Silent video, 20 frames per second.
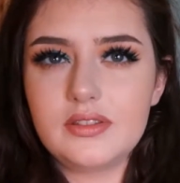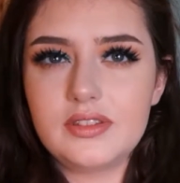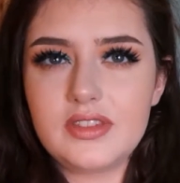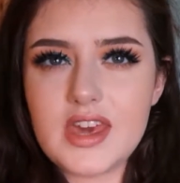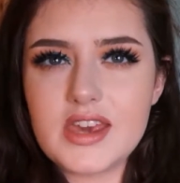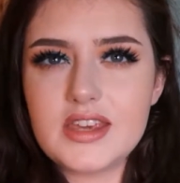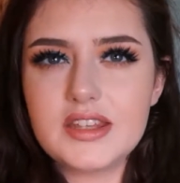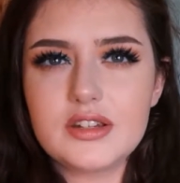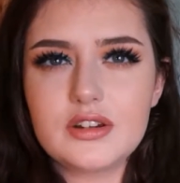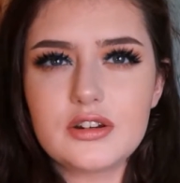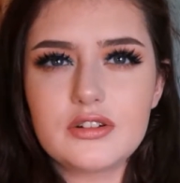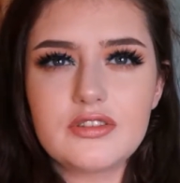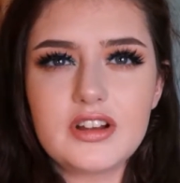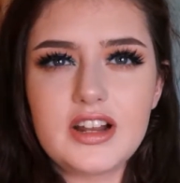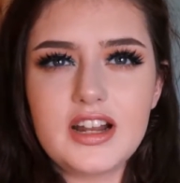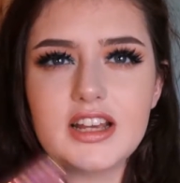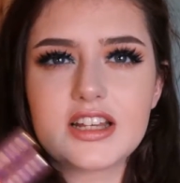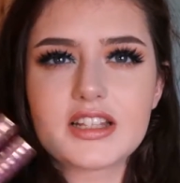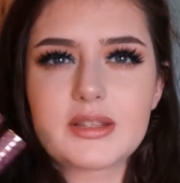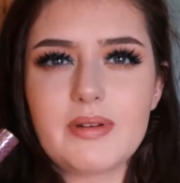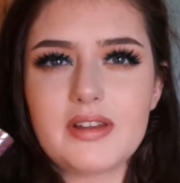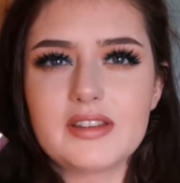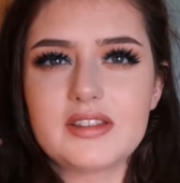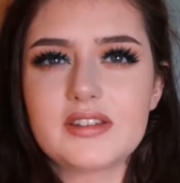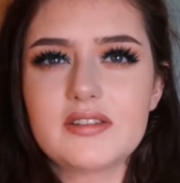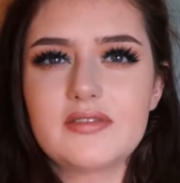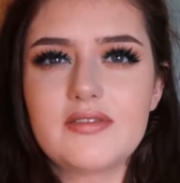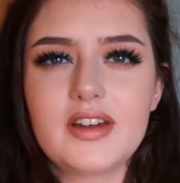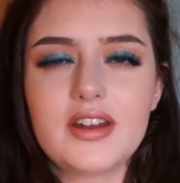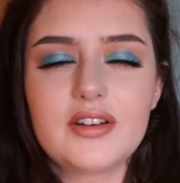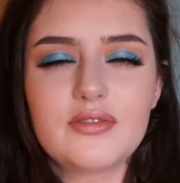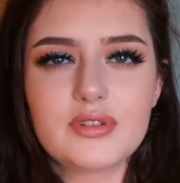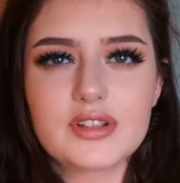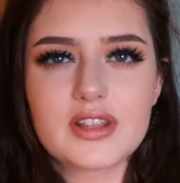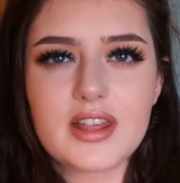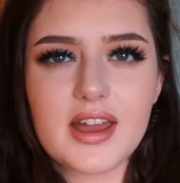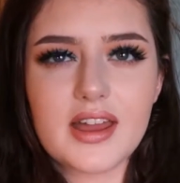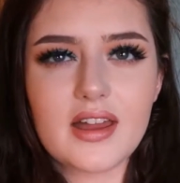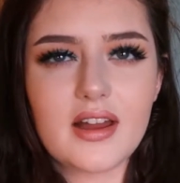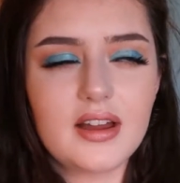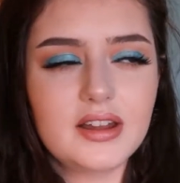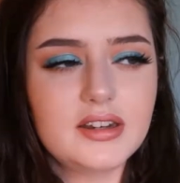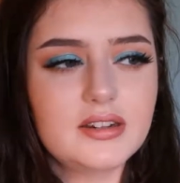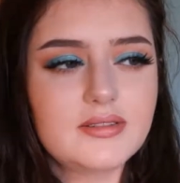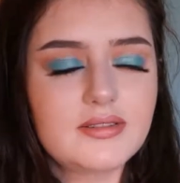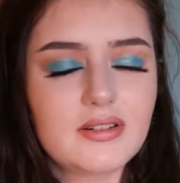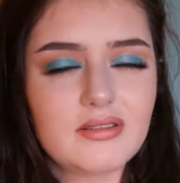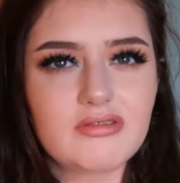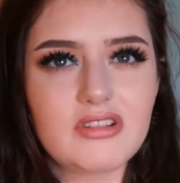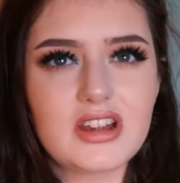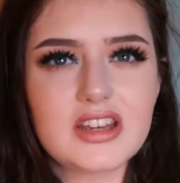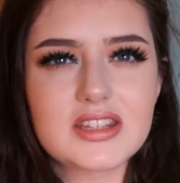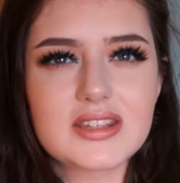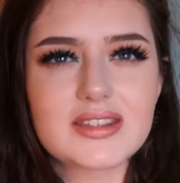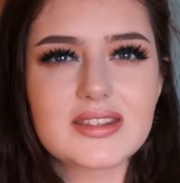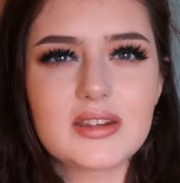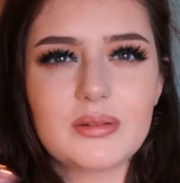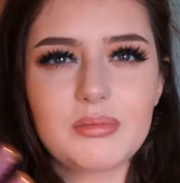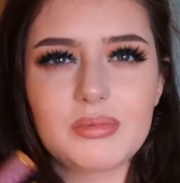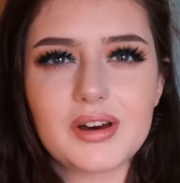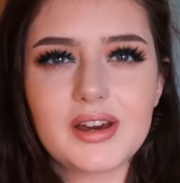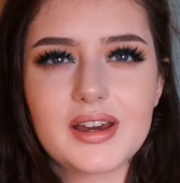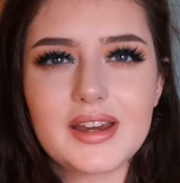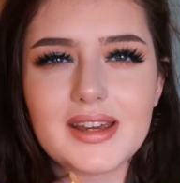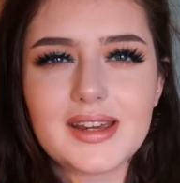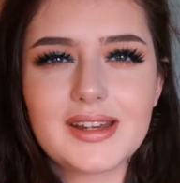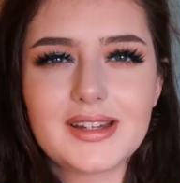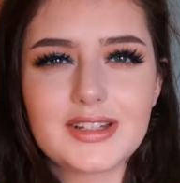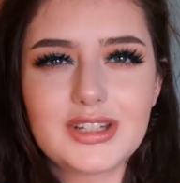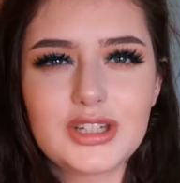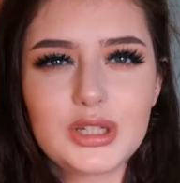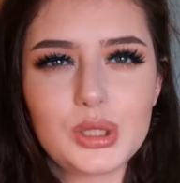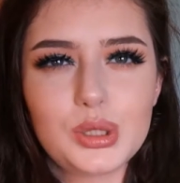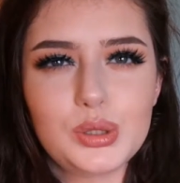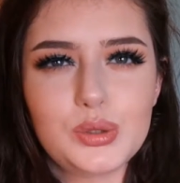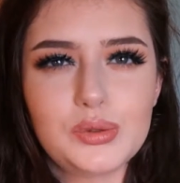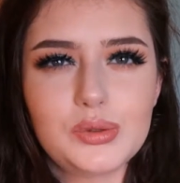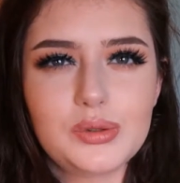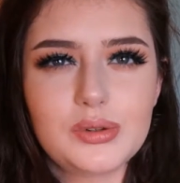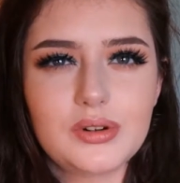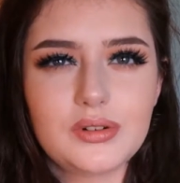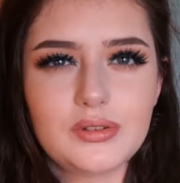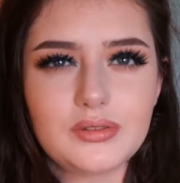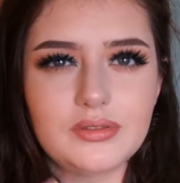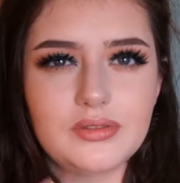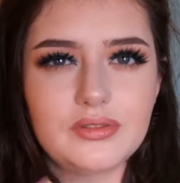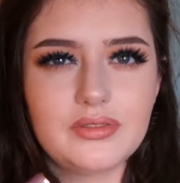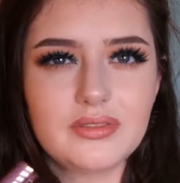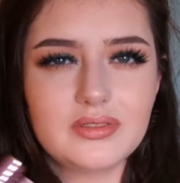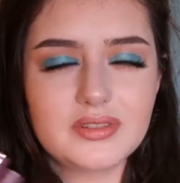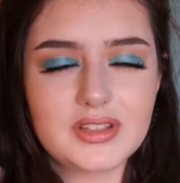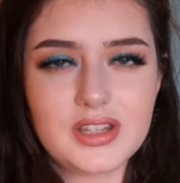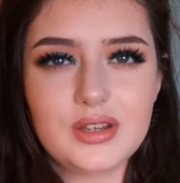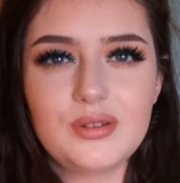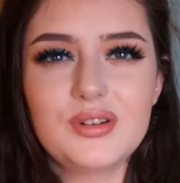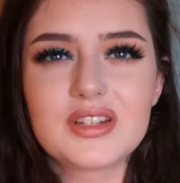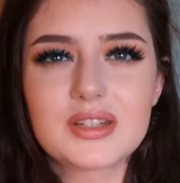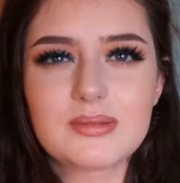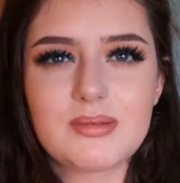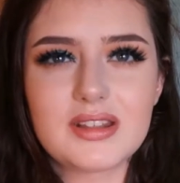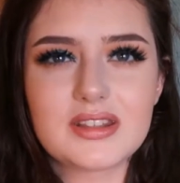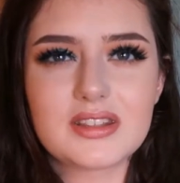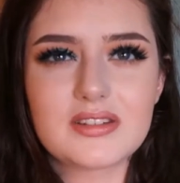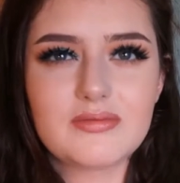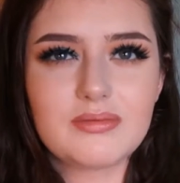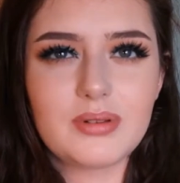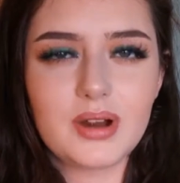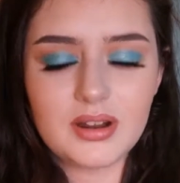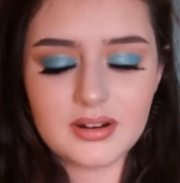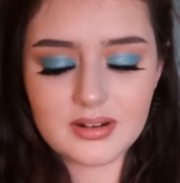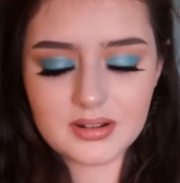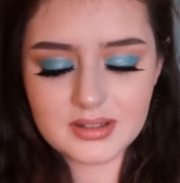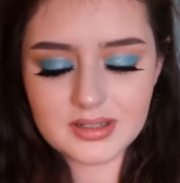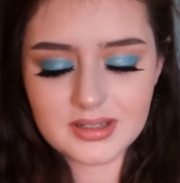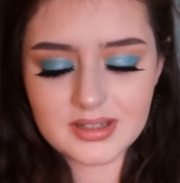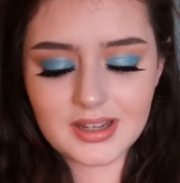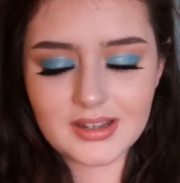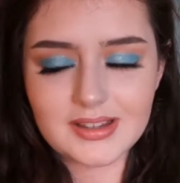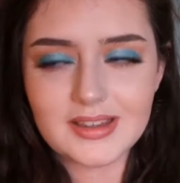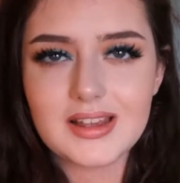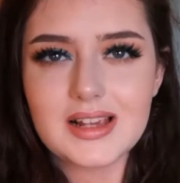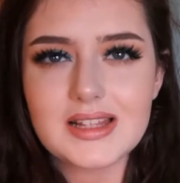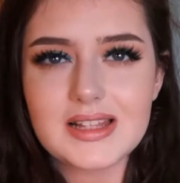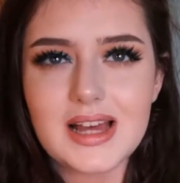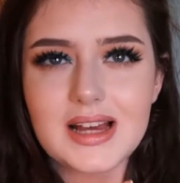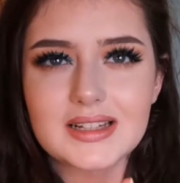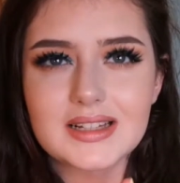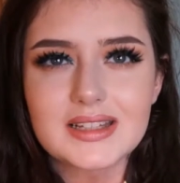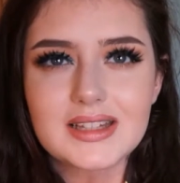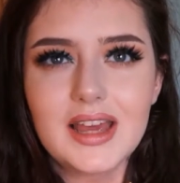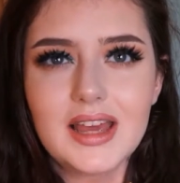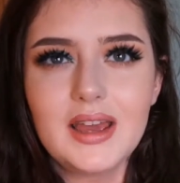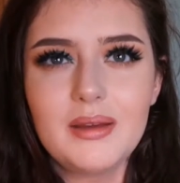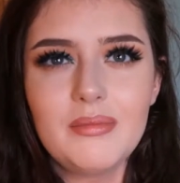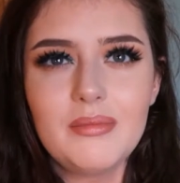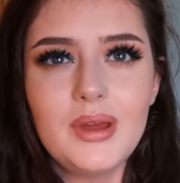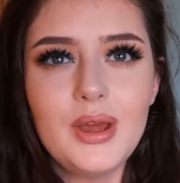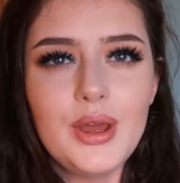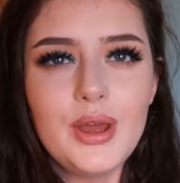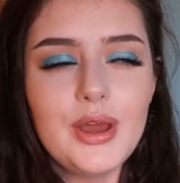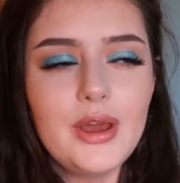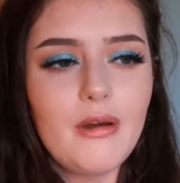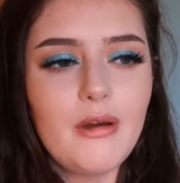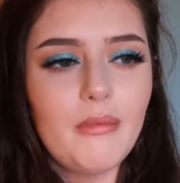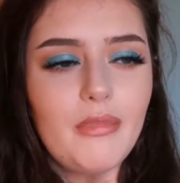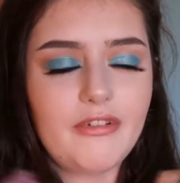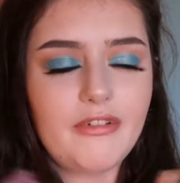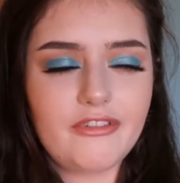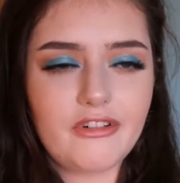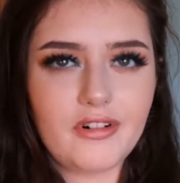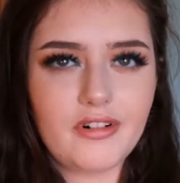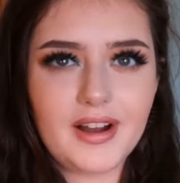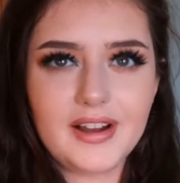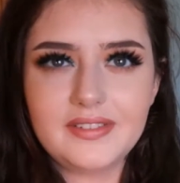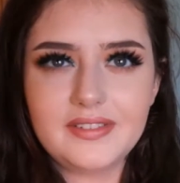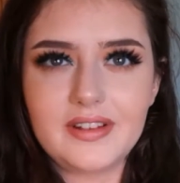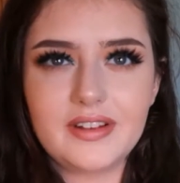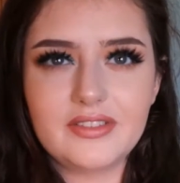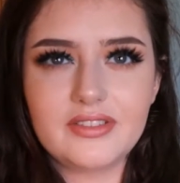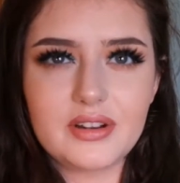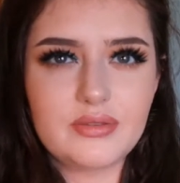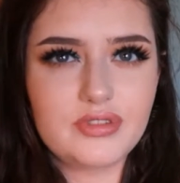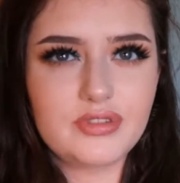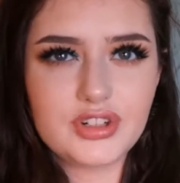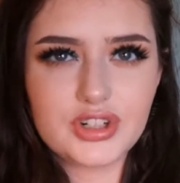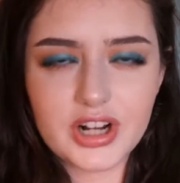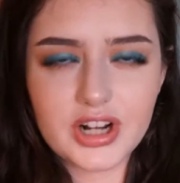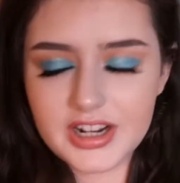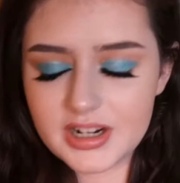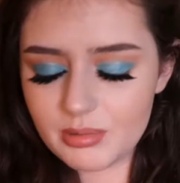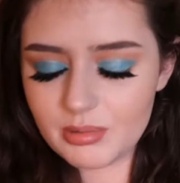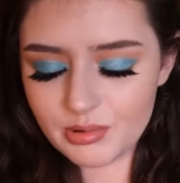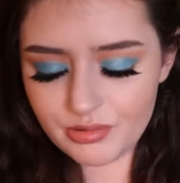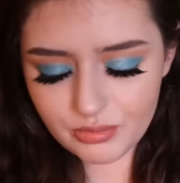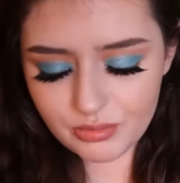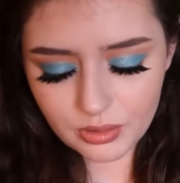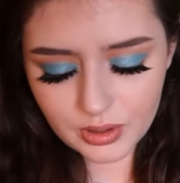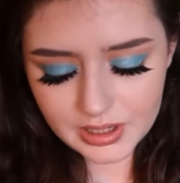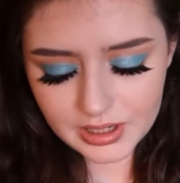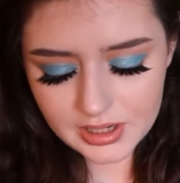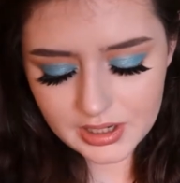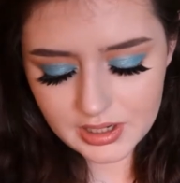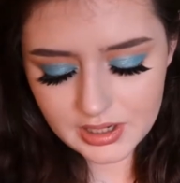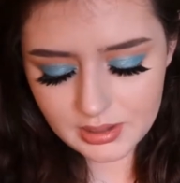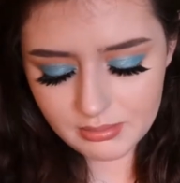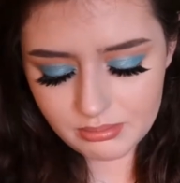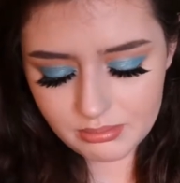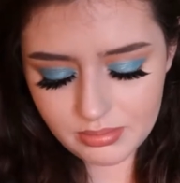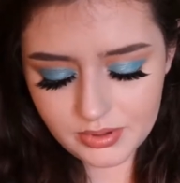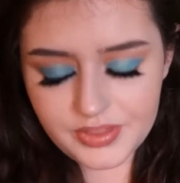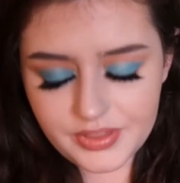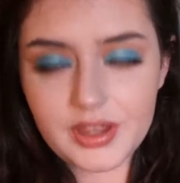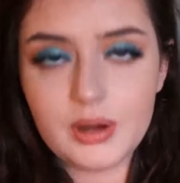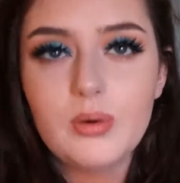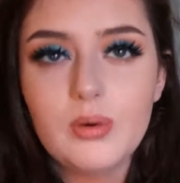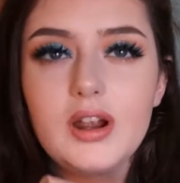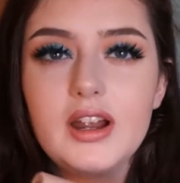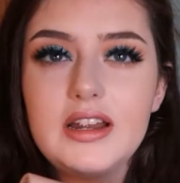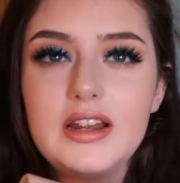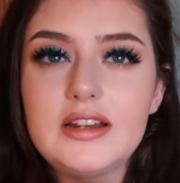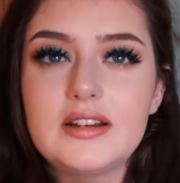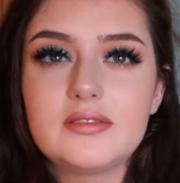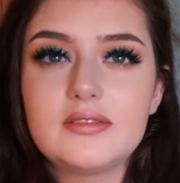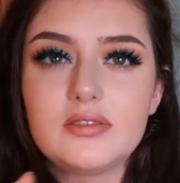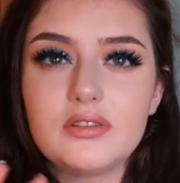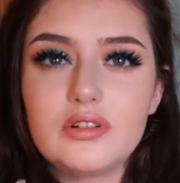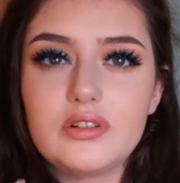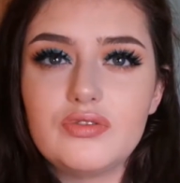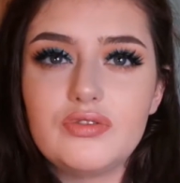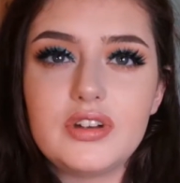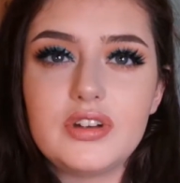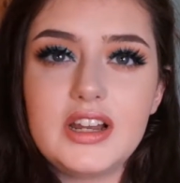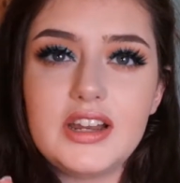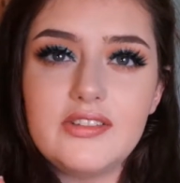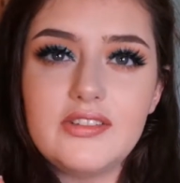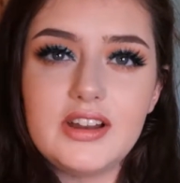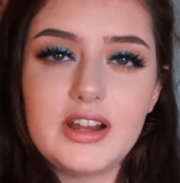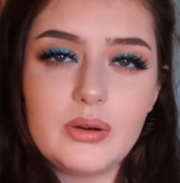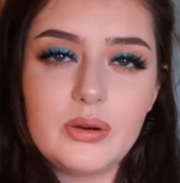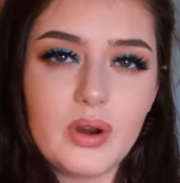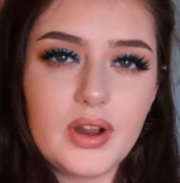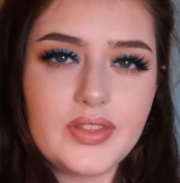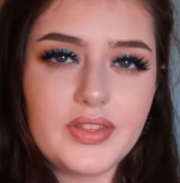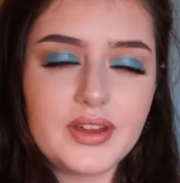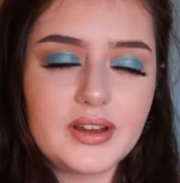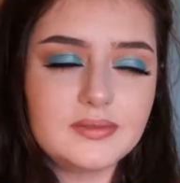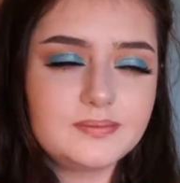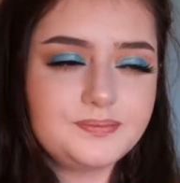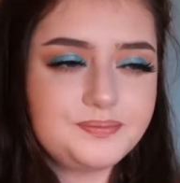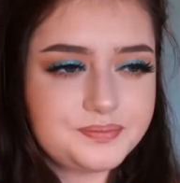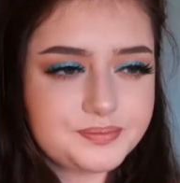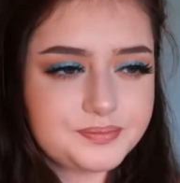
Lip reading: These are really expensive, and it was like kind of a risk to buy two expensive products, like the exact same, before. I've never even tried it before, but they were really worth it.